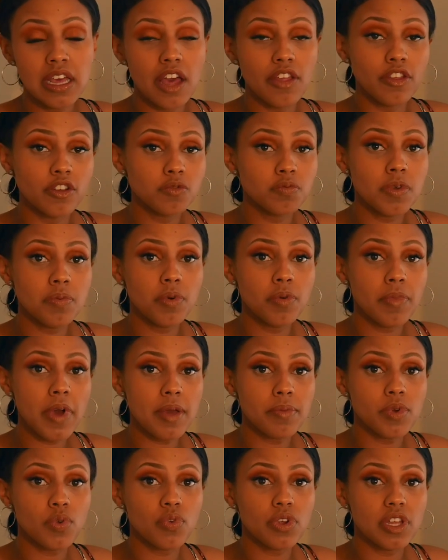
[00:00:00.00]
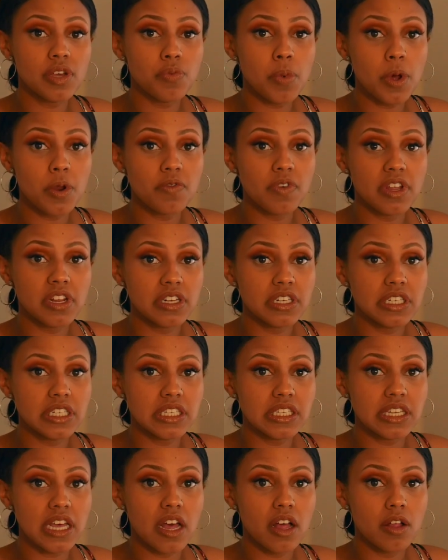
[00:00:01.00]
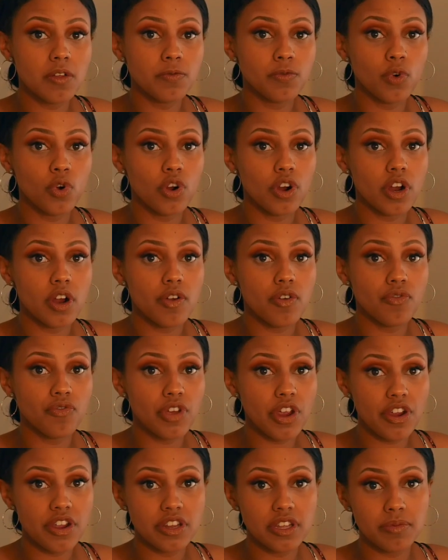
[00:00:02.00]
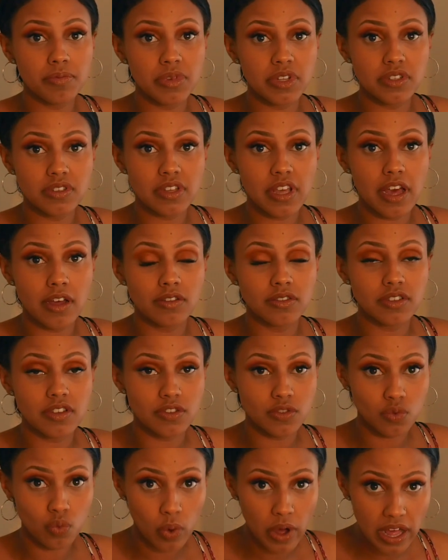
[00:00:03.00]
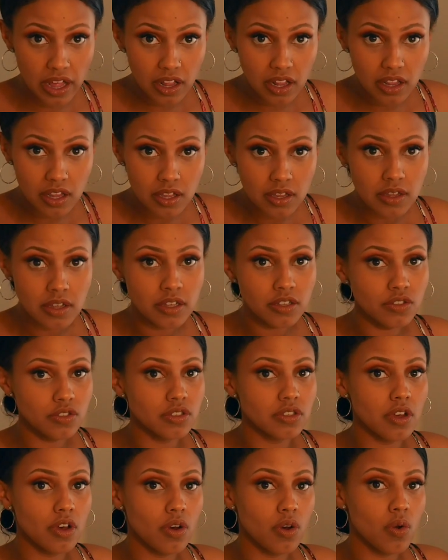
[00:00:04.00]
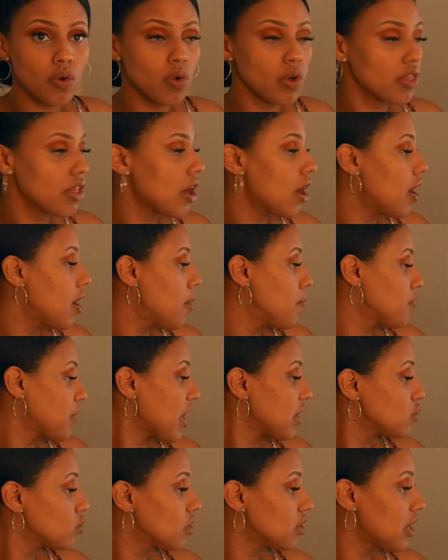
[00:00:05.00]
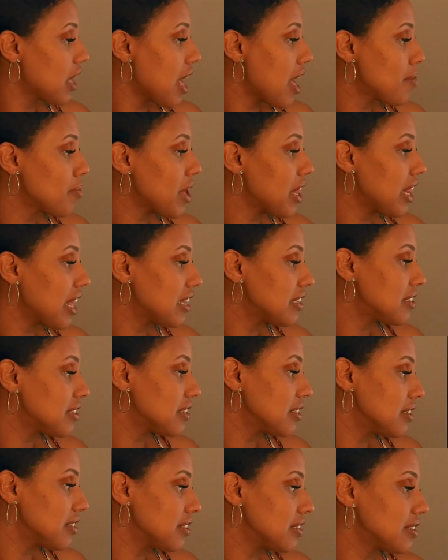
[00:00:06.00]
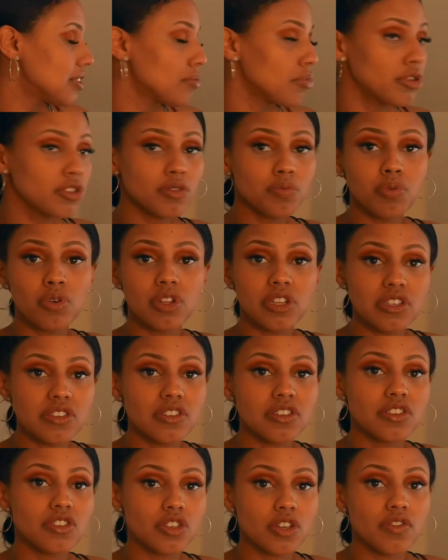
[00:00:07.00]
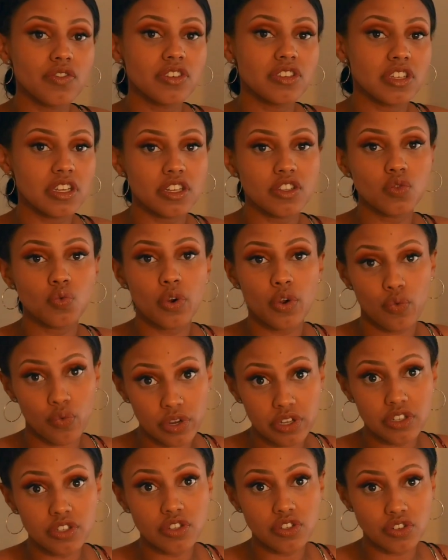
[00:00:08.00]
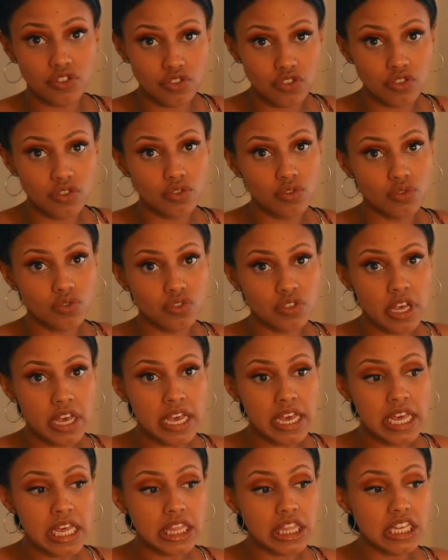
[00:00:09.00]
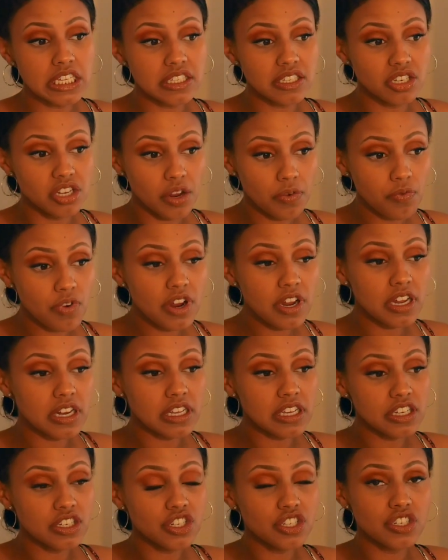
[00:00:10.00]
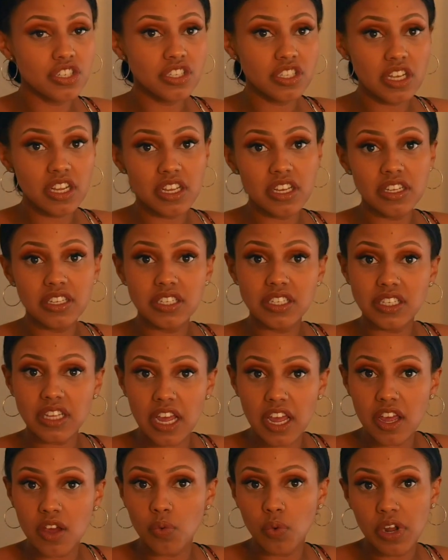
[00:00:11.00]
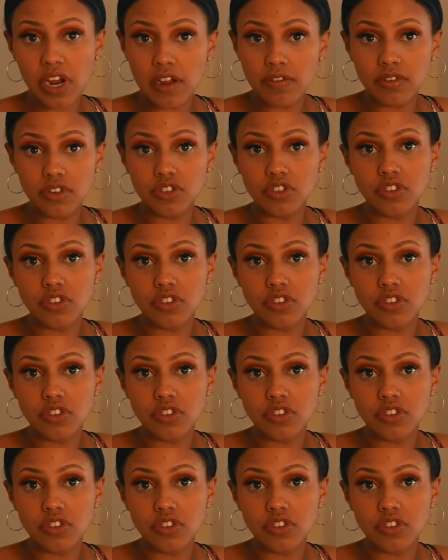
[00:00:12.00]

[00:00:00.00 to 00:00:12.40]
And those people might be really motivated to sell for very deep discounts as well. So that's what the MLS is. It's the multiple listing service, and it's what realtors use. It's different in each city, state, whatever.